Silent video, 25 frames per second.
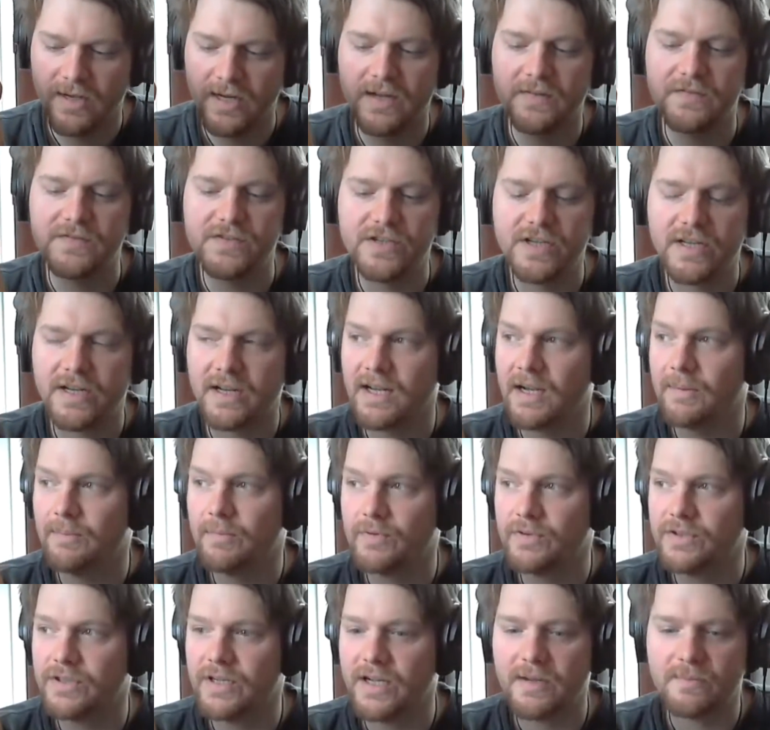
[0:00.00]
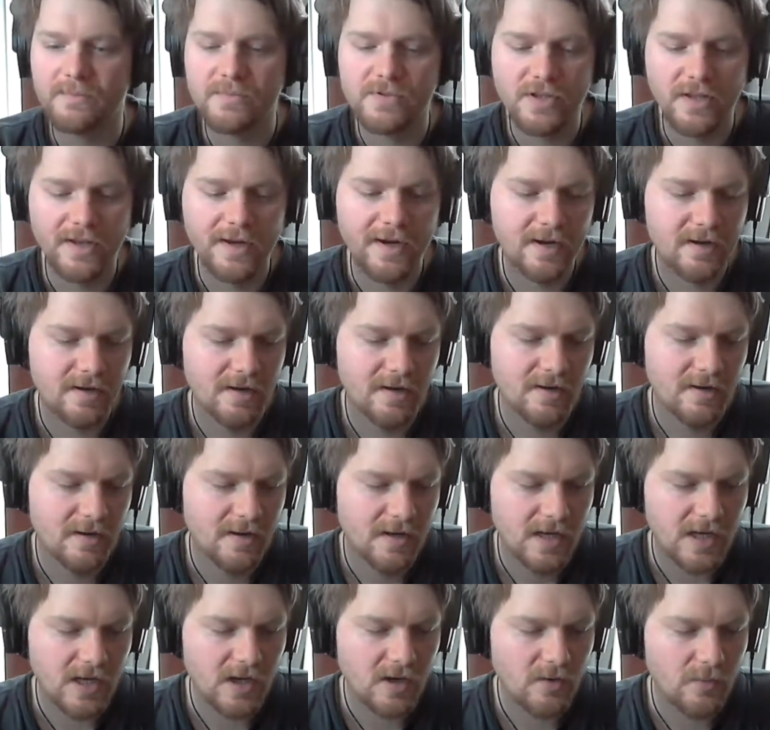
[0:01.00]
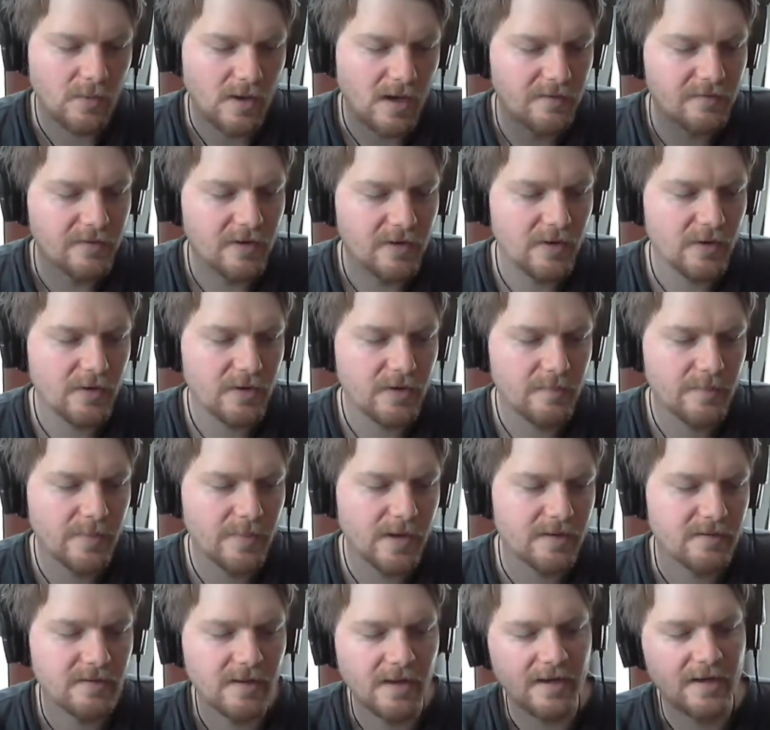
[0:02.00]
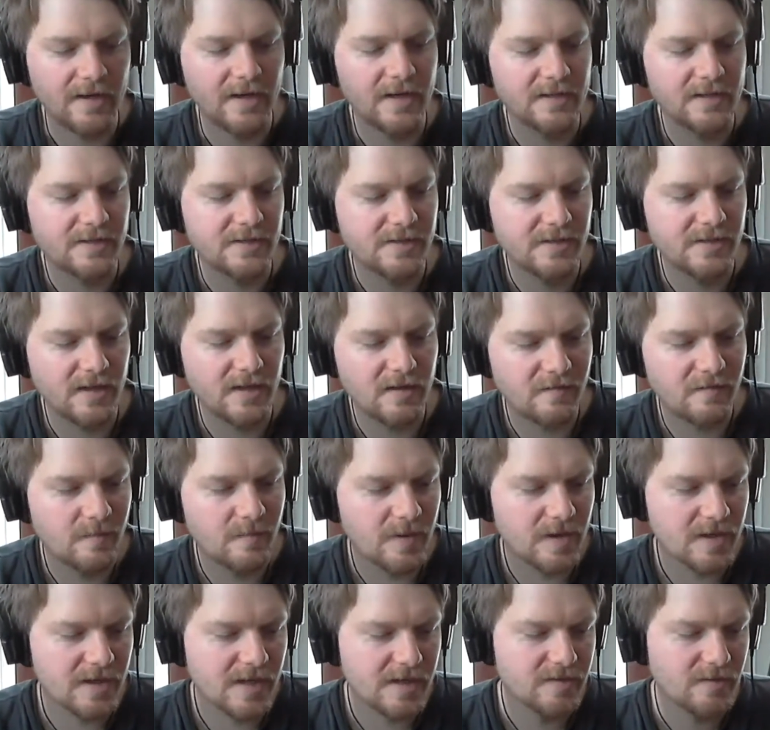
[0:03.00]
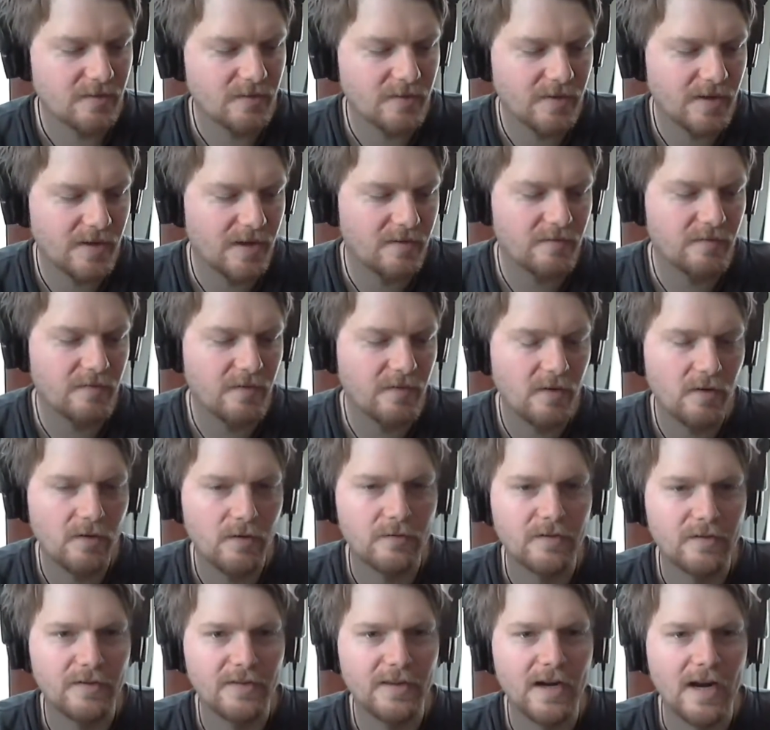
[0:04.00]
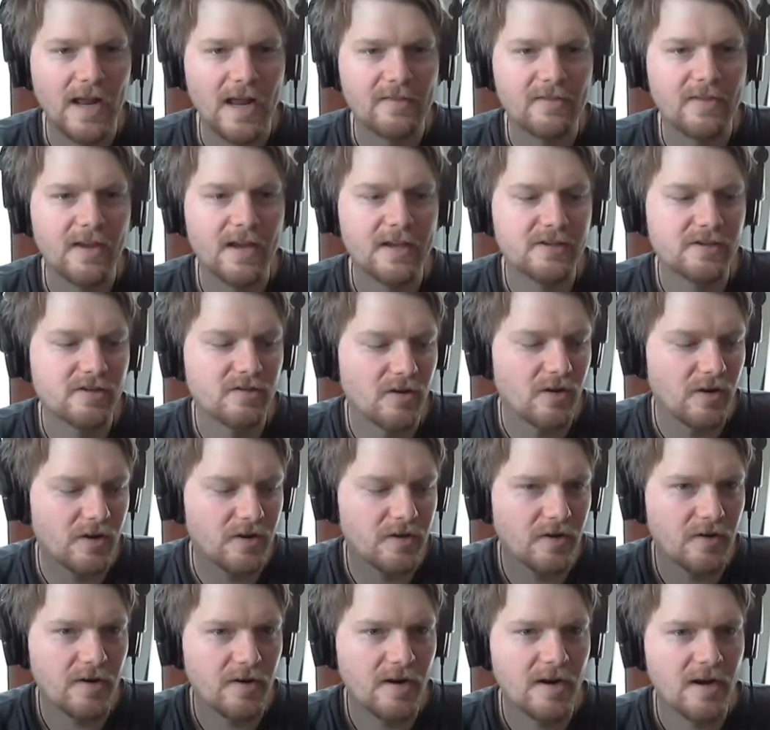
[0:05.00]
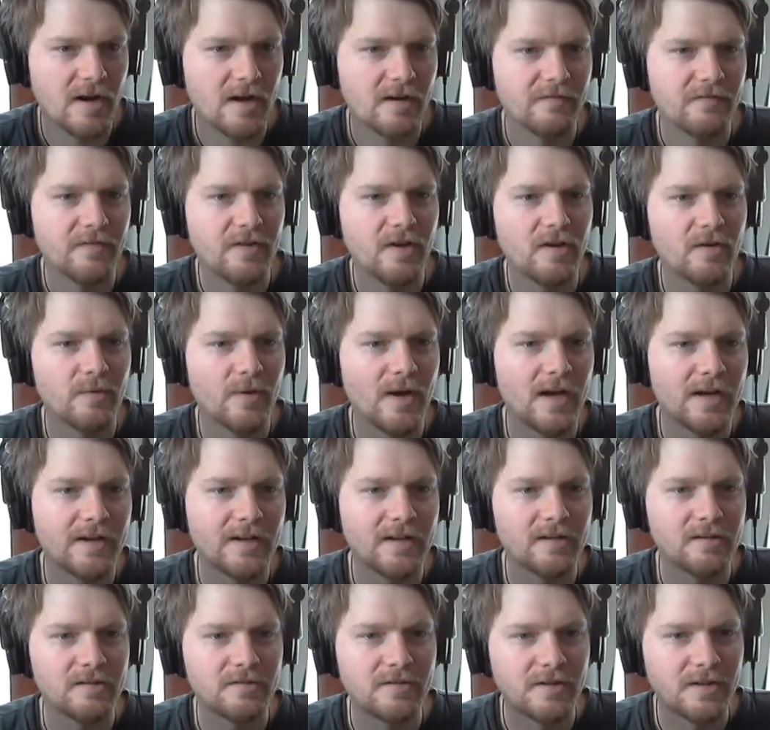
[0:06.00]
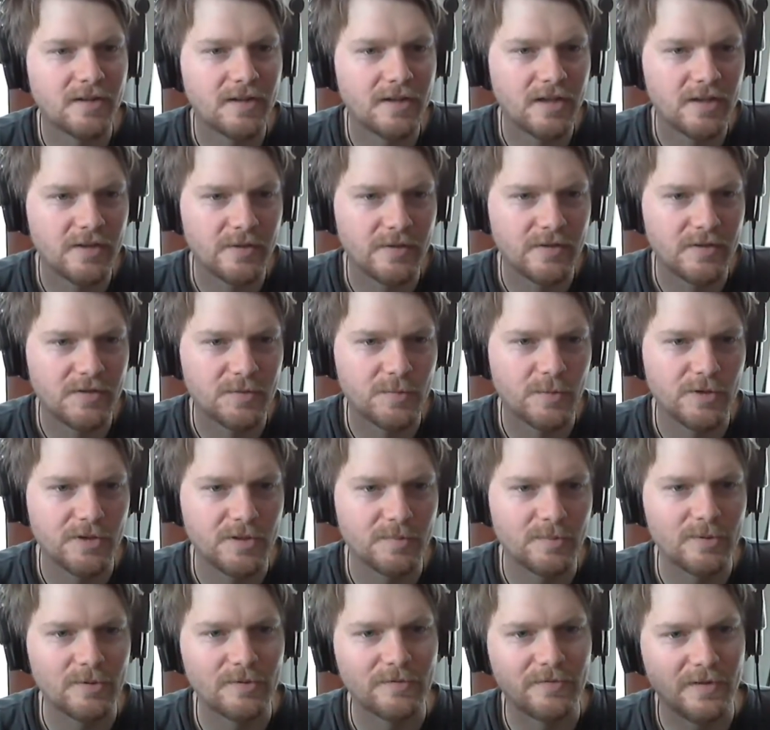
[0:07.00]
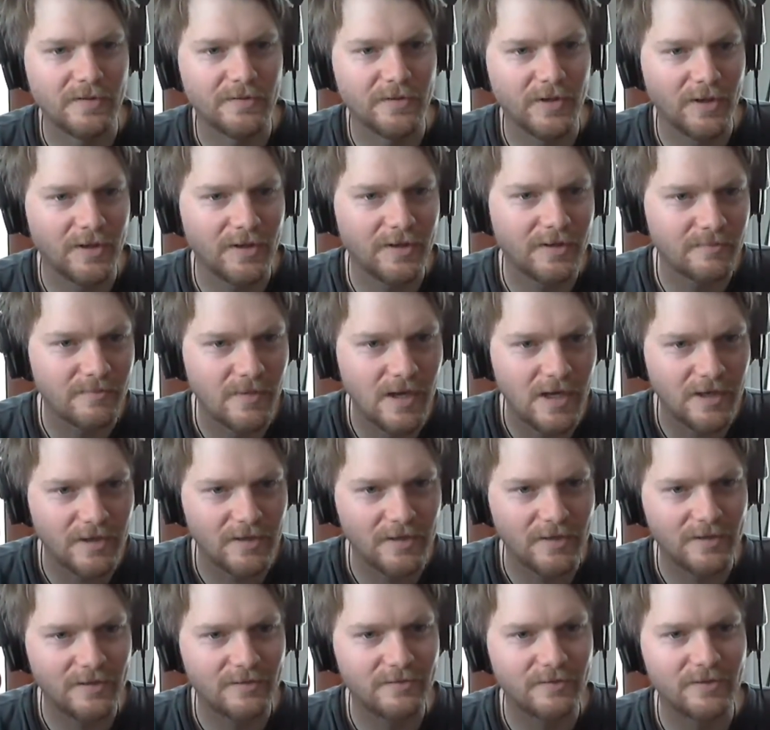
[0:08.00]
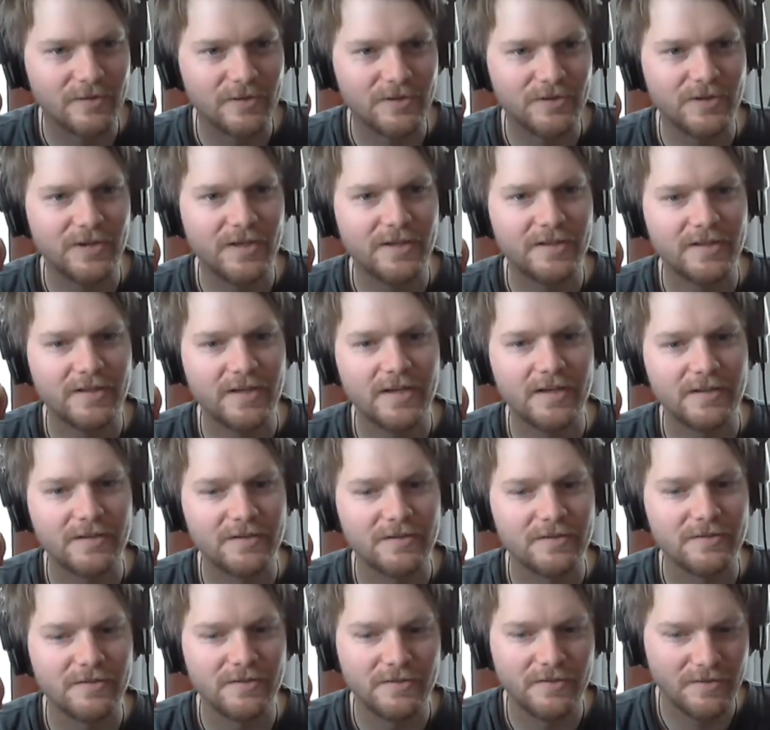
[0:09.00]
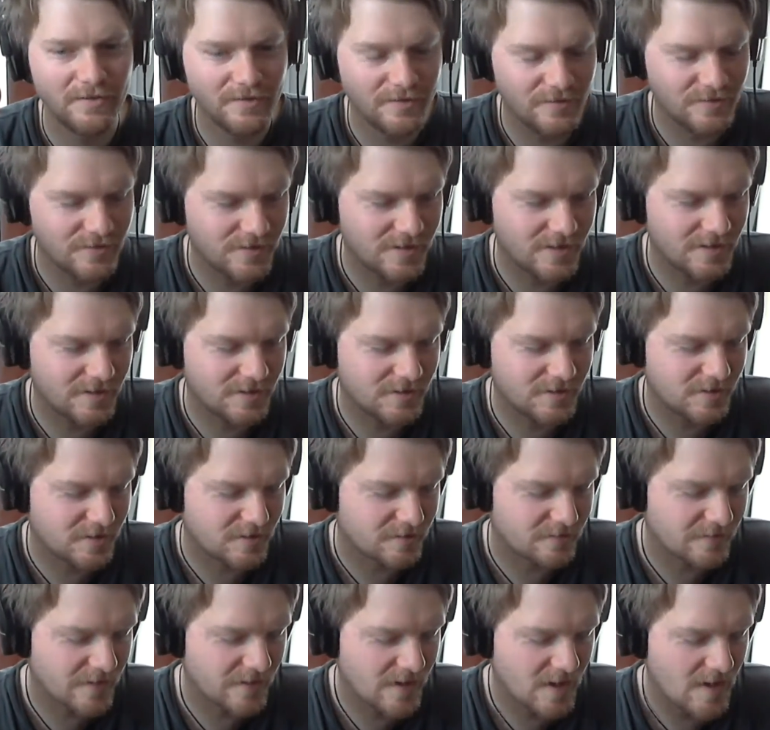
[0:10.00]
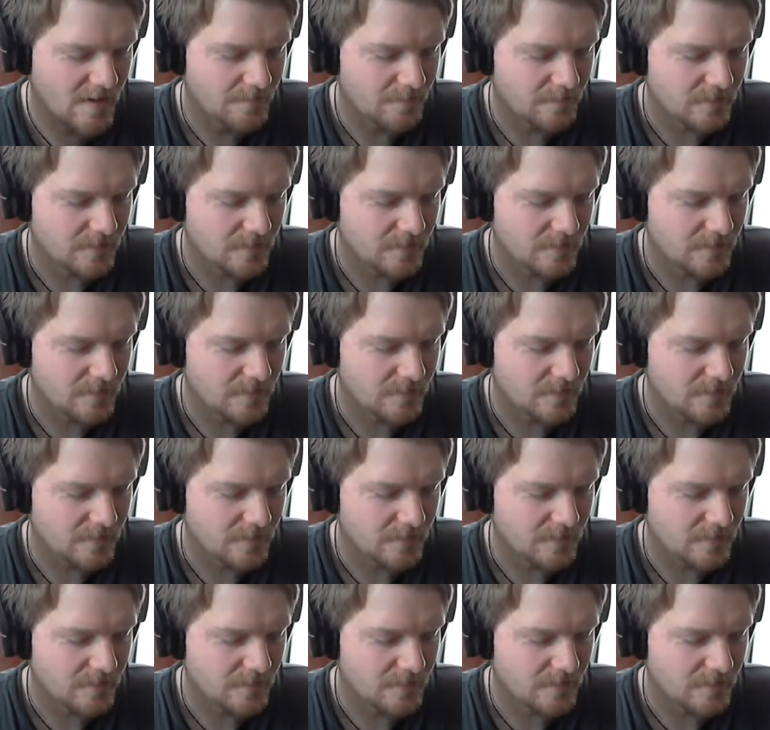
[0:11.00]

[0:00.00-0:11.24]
And I've said a couple times, like, oh, I've heard about that kind of stuff, but I don't get involved. And they're like, that's not good enough. You are guilty. You're responsible for everything Michael and Christy does and all this kind of stuff.